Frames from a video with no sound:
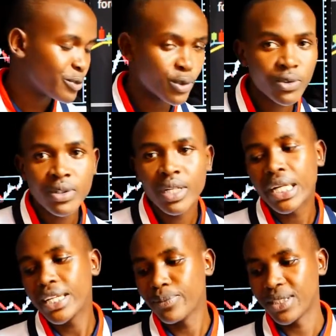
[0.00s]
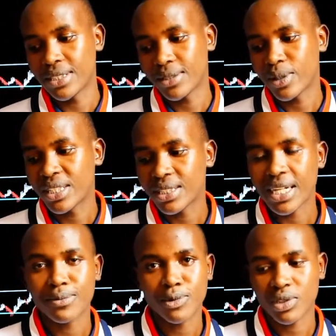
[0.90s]
to limit it when it
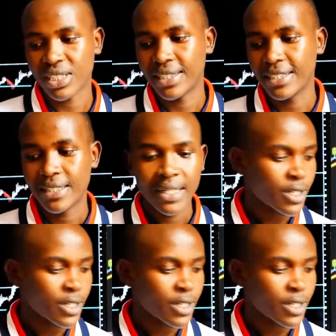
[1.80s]
comes to trading.